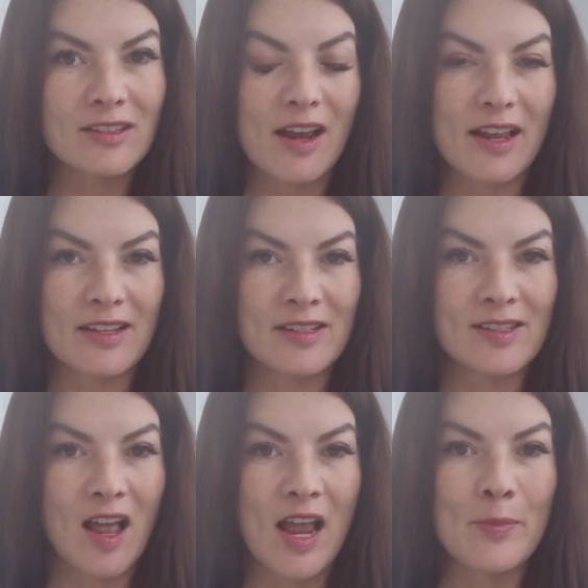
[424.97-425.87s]
that
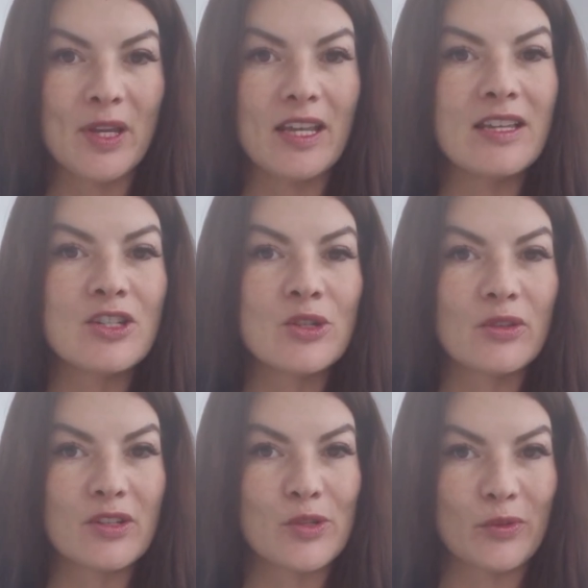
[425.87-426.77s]
enzyme
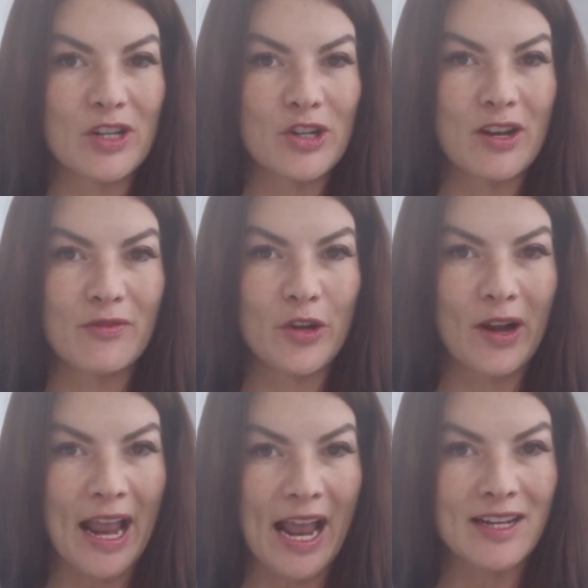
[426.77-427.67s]
into this region of
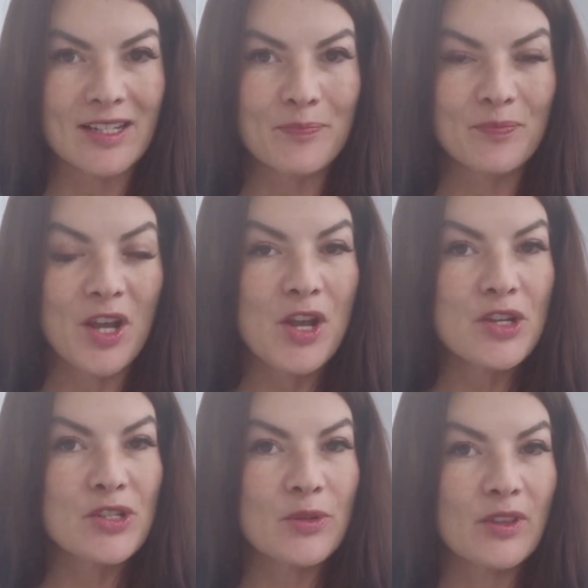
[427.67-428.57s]
your hand.
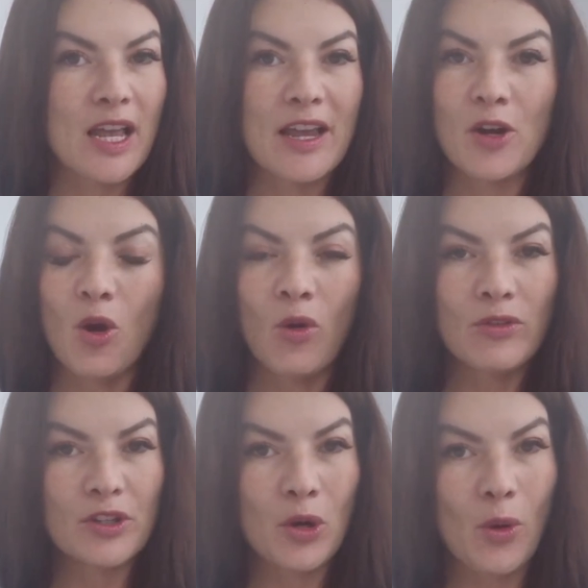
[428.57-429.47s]
So then
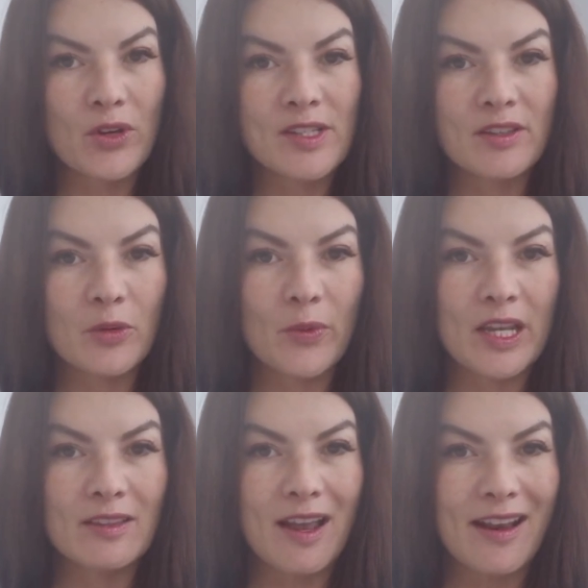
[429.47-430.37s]
over the course of the
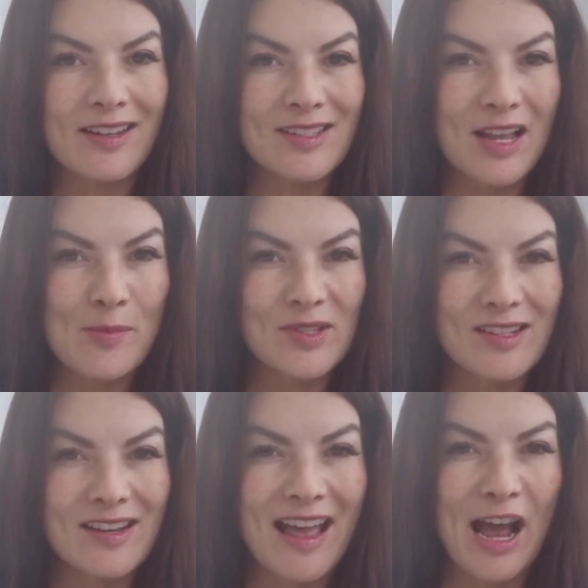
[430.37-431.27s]
week, that enzyme's
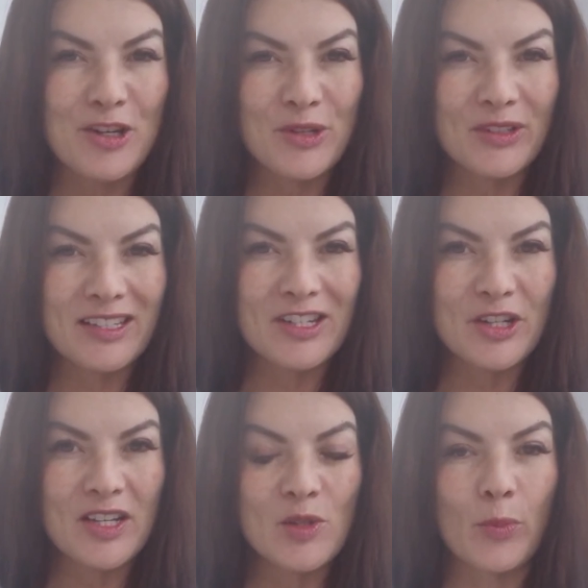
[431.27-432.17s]
naturally
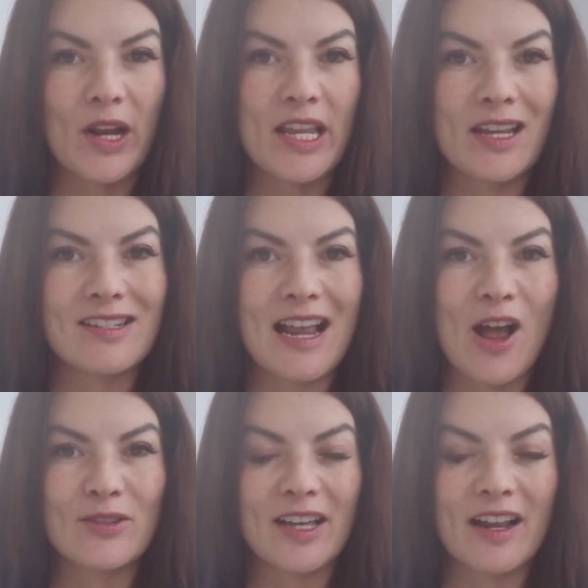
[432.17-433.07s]
just breaking
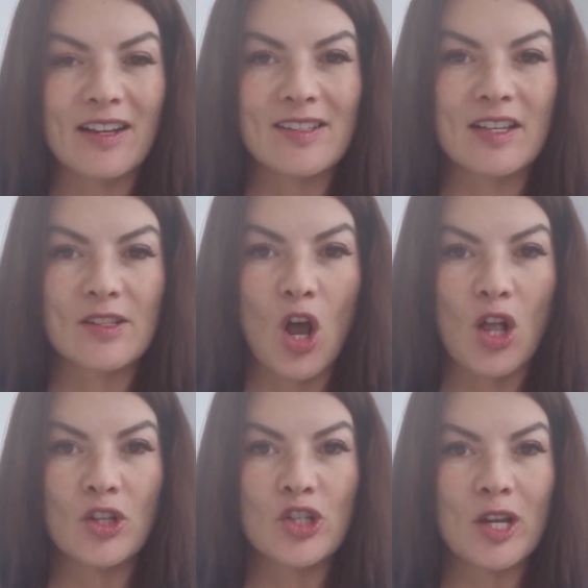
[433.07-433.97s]
down that excess
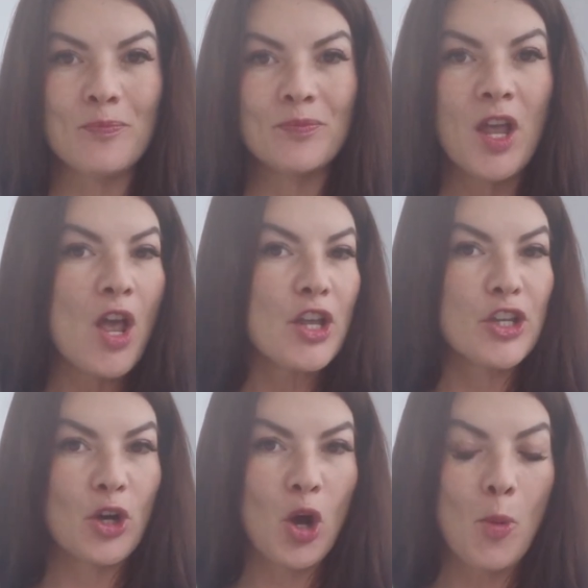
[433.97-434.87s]
collagen.
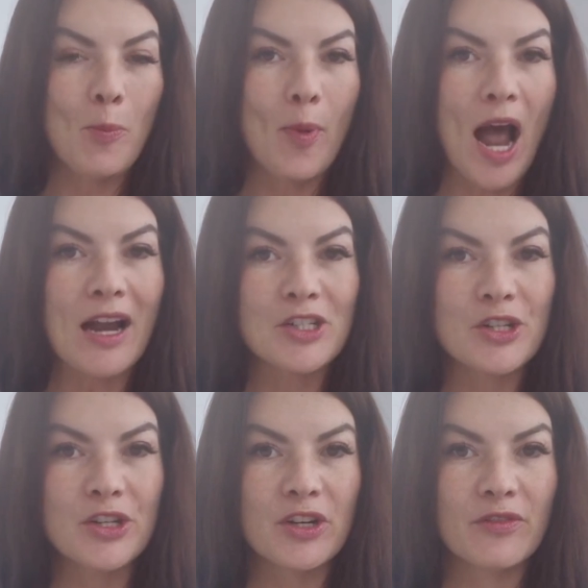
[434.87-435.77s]
You'll go back
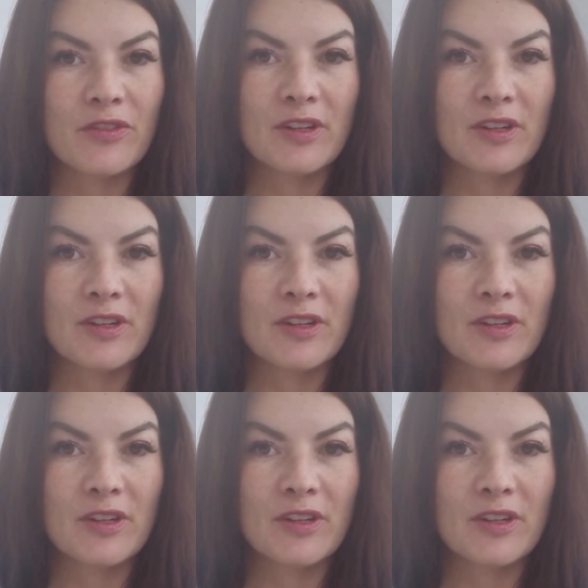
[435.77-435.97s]
to your